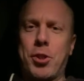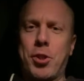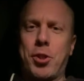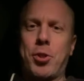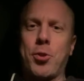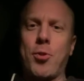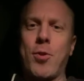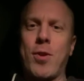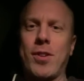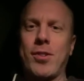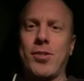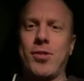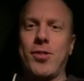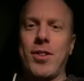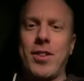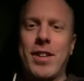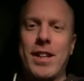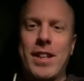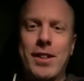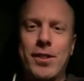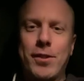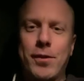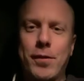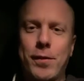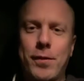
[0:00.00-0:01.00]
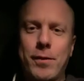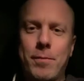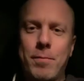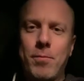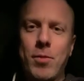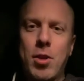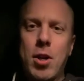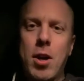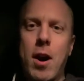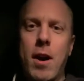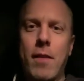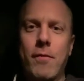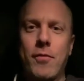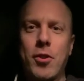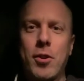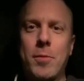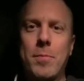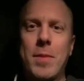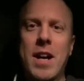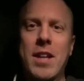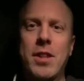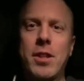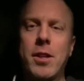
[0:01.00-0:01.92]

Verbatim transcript: short so that it's covered by